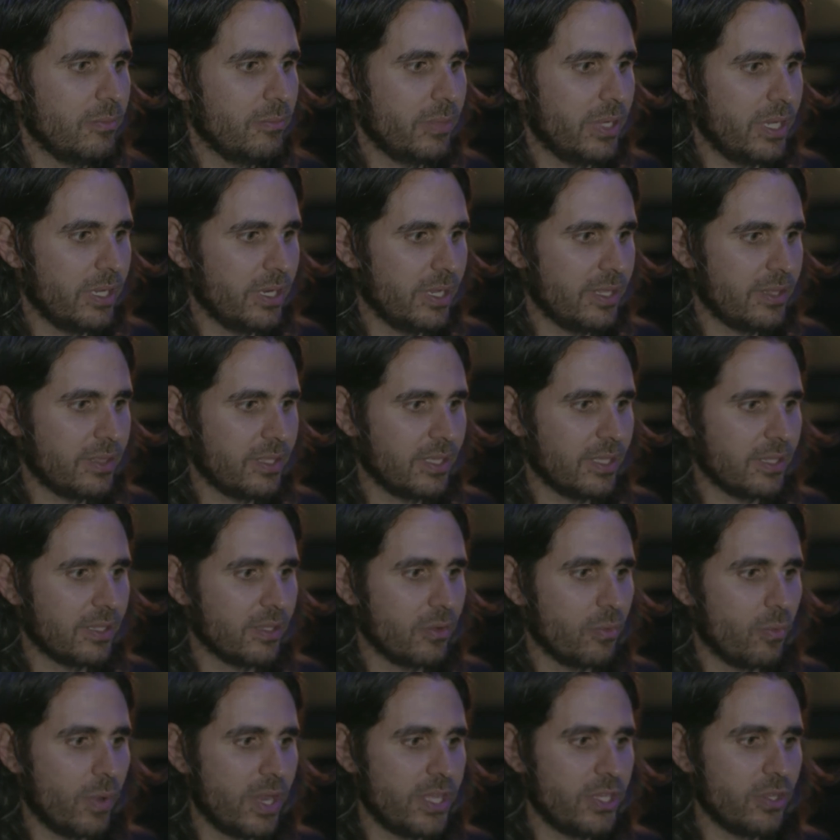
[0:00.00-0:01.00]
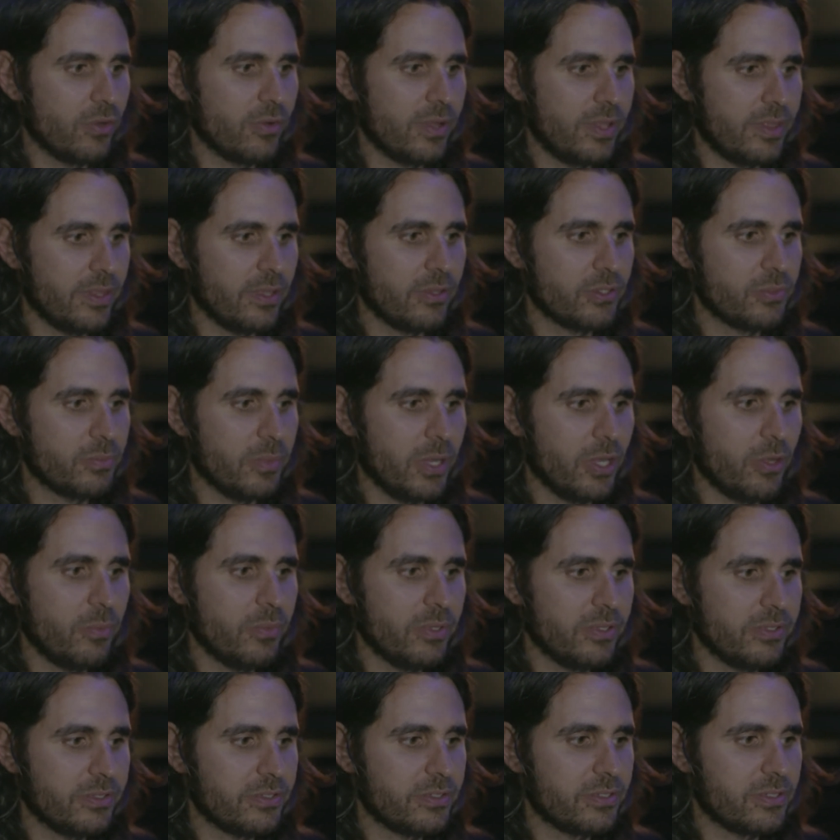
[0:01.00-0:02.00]
But I think that when you're in those
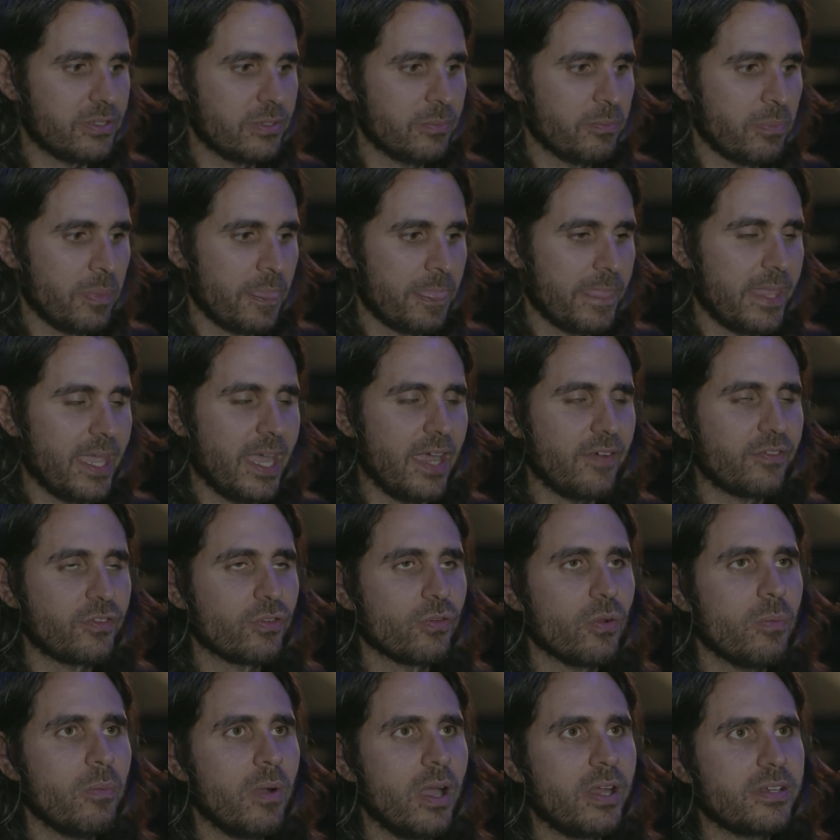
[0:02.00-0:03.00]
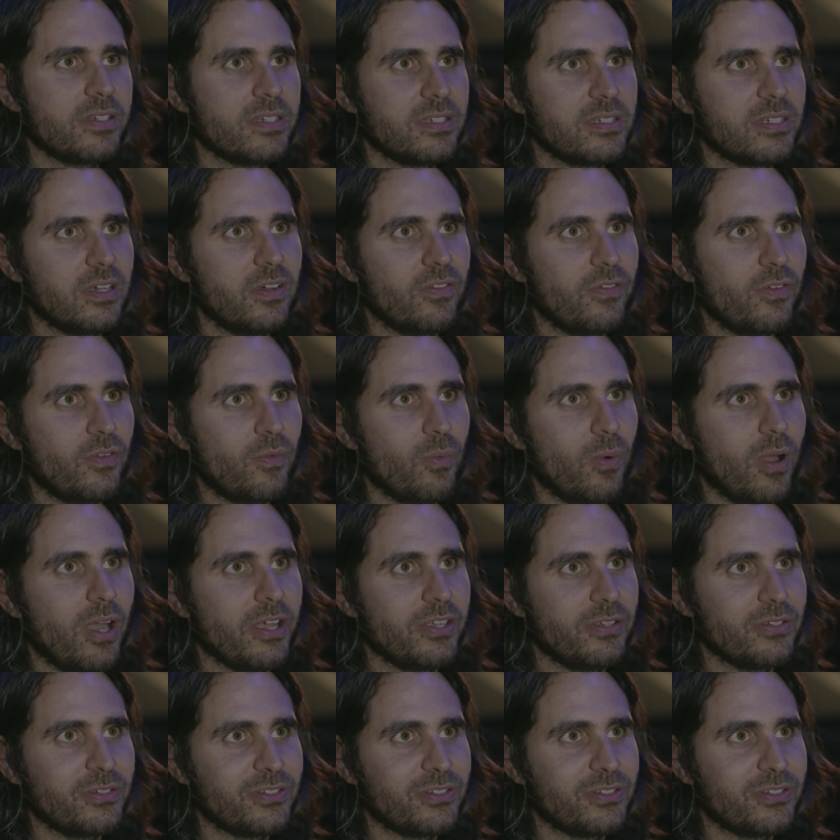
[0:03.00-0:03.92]
moments, you have to remind yourself of why you